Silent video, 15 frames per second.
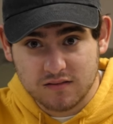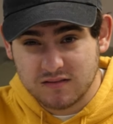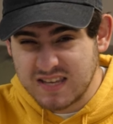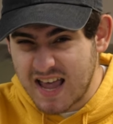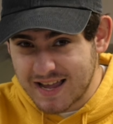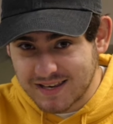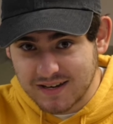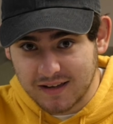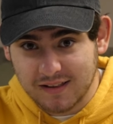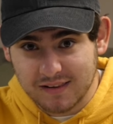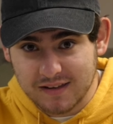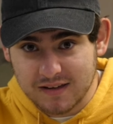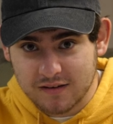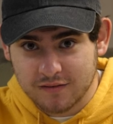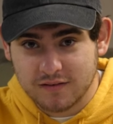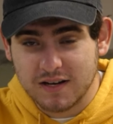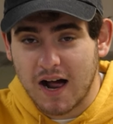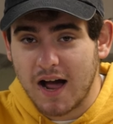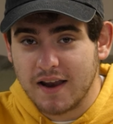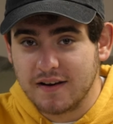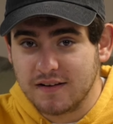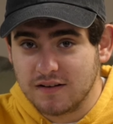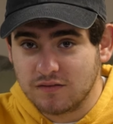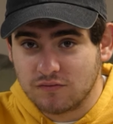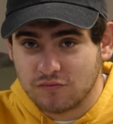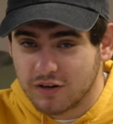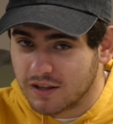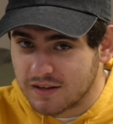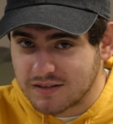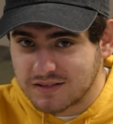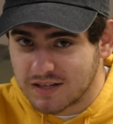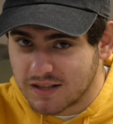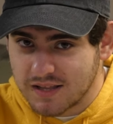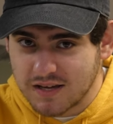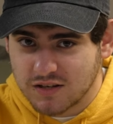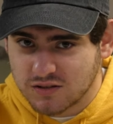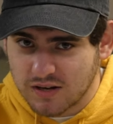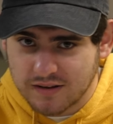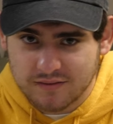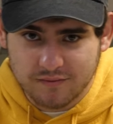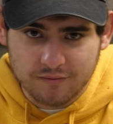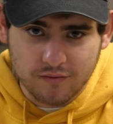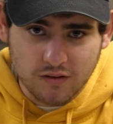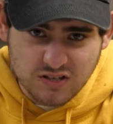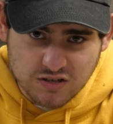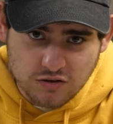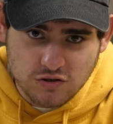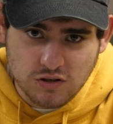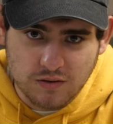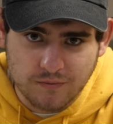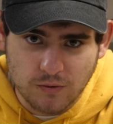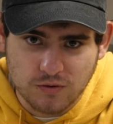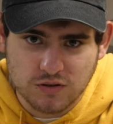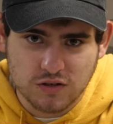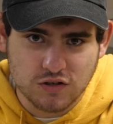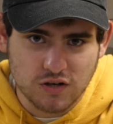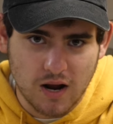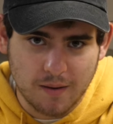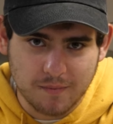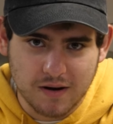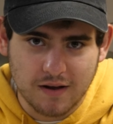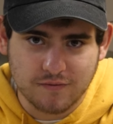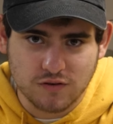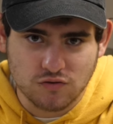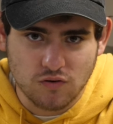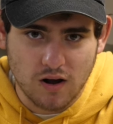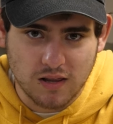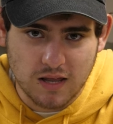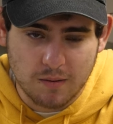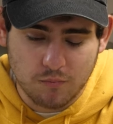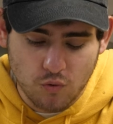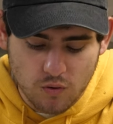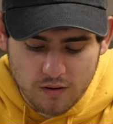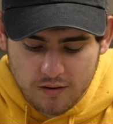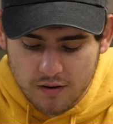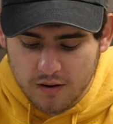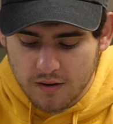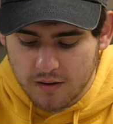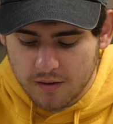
Technically. Not realistically, because at such a low voltage, I'm going to have to draw a lot more,